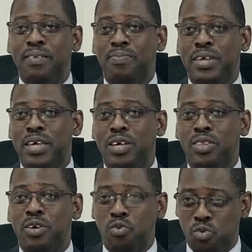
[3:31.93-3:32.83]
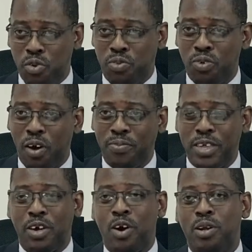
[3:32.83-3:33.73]
the growth of the
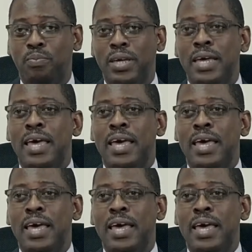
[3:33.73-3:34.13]
economy.